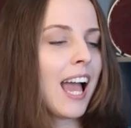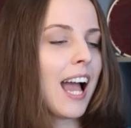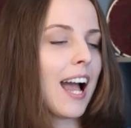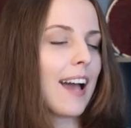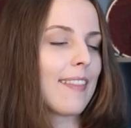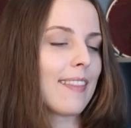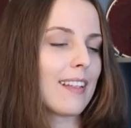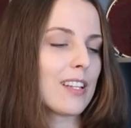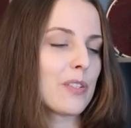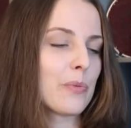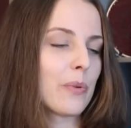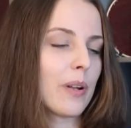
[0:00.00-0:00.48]

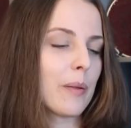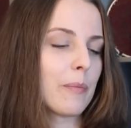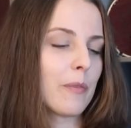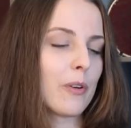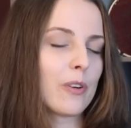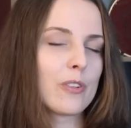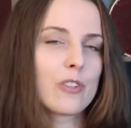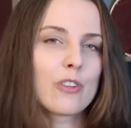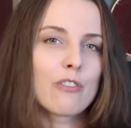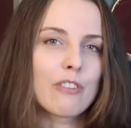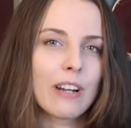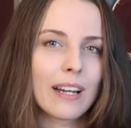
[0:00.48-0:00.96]
and that's what I'm
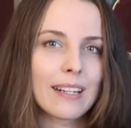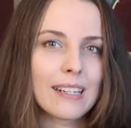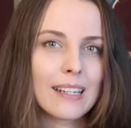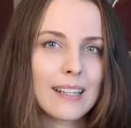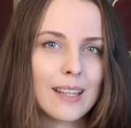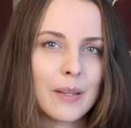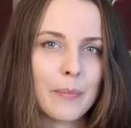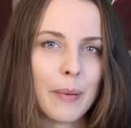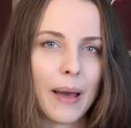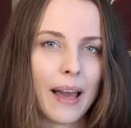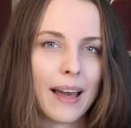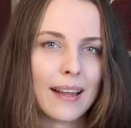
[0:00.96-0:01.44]
going to write
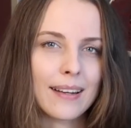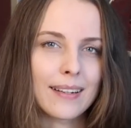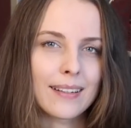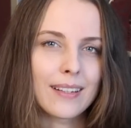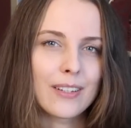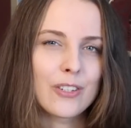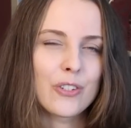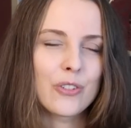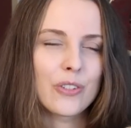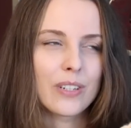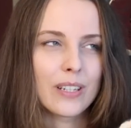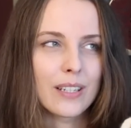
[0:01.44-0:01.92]
in the pattern
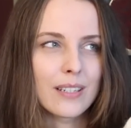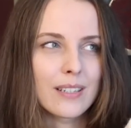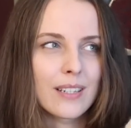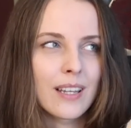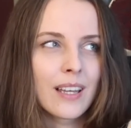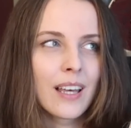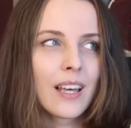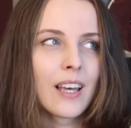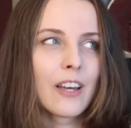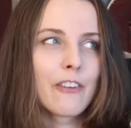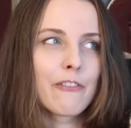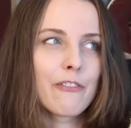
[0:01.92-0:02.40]
that you need
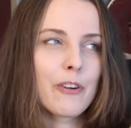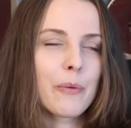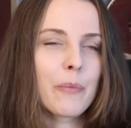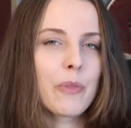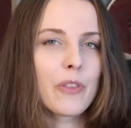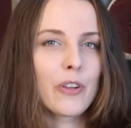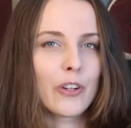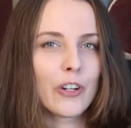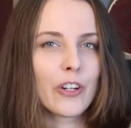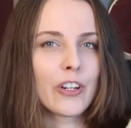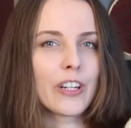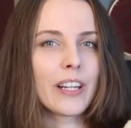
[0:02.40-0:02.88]
from
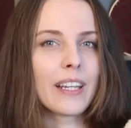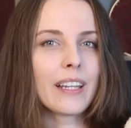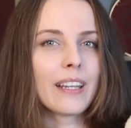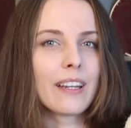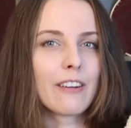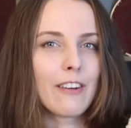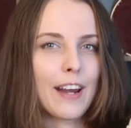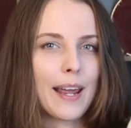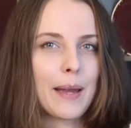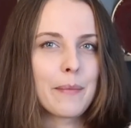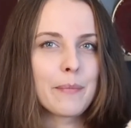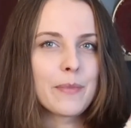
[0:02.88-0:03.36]
30
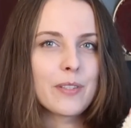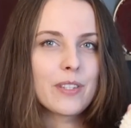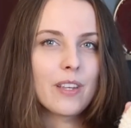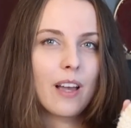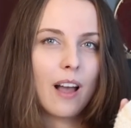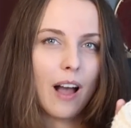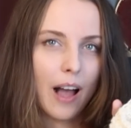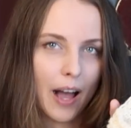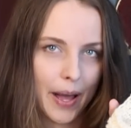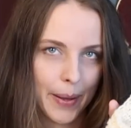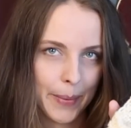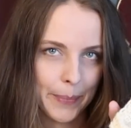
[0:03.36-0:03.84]
grams
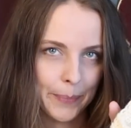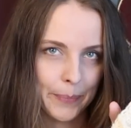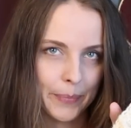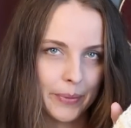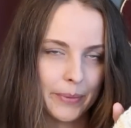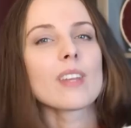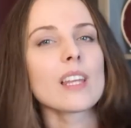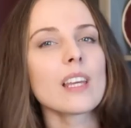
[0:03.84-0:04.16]
up.